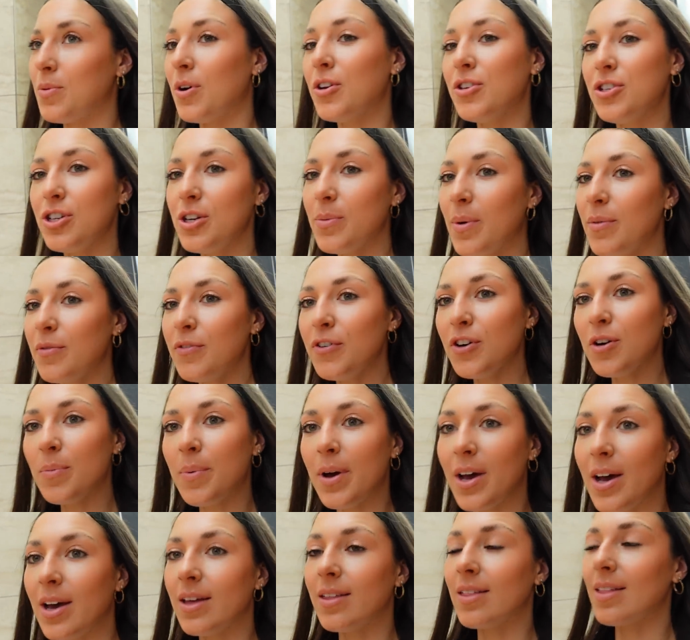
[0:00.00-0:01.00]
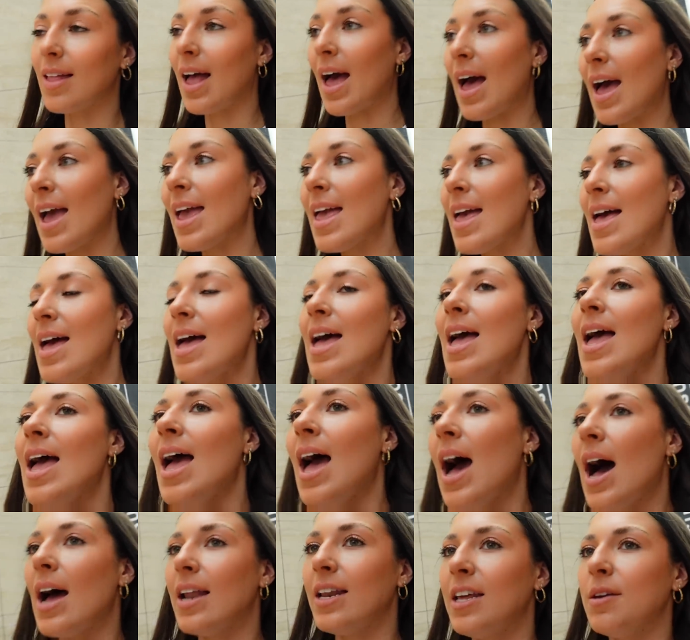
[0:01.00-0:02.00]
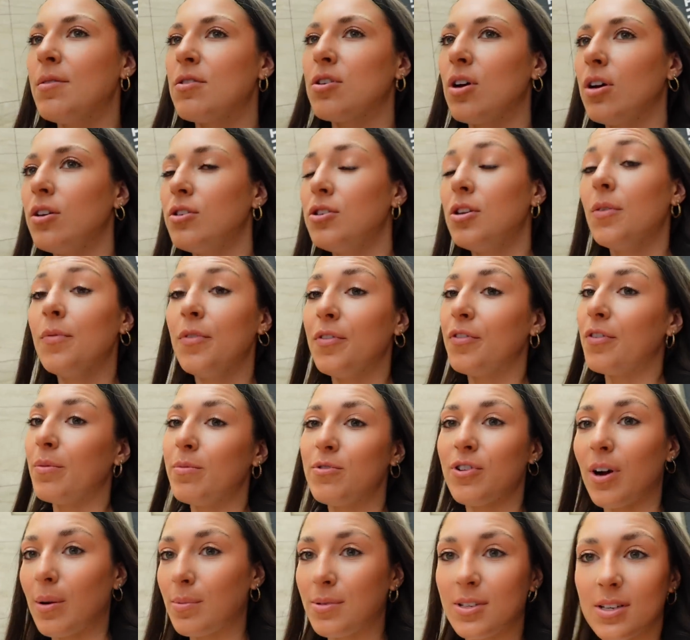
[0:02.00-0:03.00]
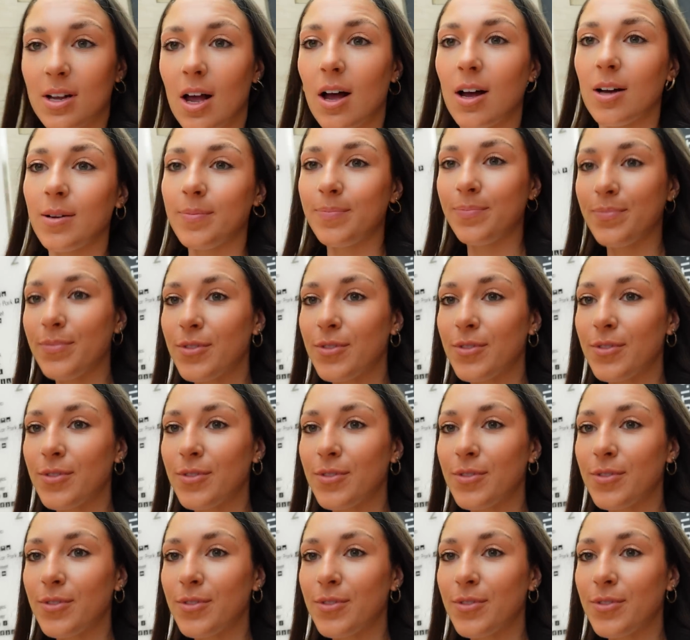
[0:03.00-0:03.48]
what do you want for your birthday? And he was like, something from Trapstar.